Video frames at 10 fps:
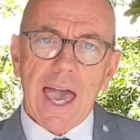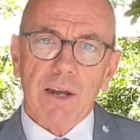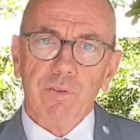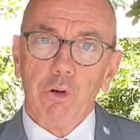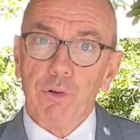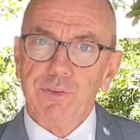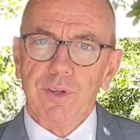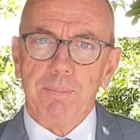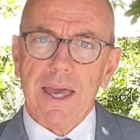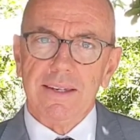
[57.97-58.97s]
And of course,
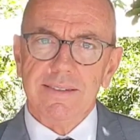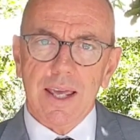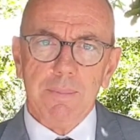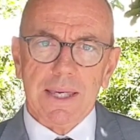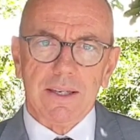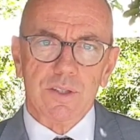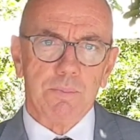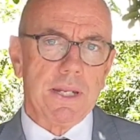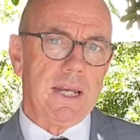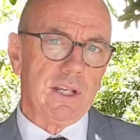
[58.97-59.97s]
the pandemic has
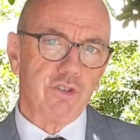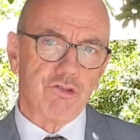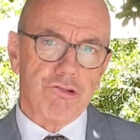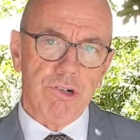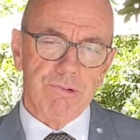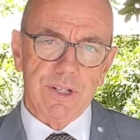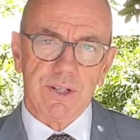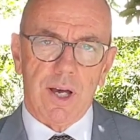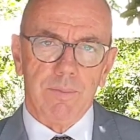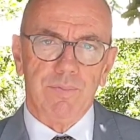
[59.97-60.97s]
been an extraordinary
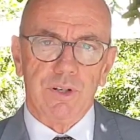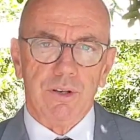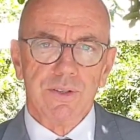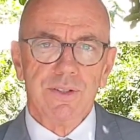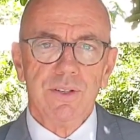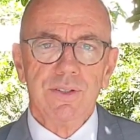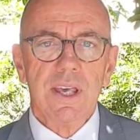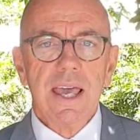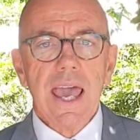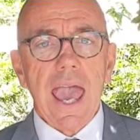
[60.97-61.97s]
time for nurses,
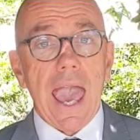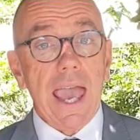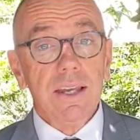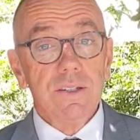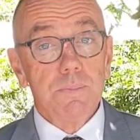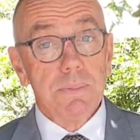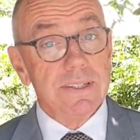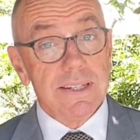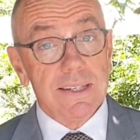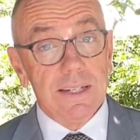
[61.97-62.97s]
and
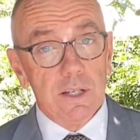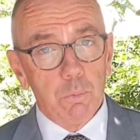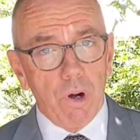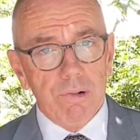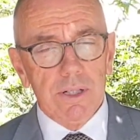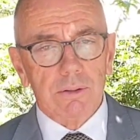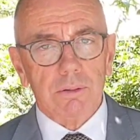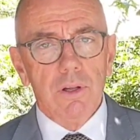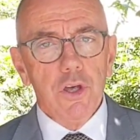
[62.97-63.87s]
particularly at Warrigal,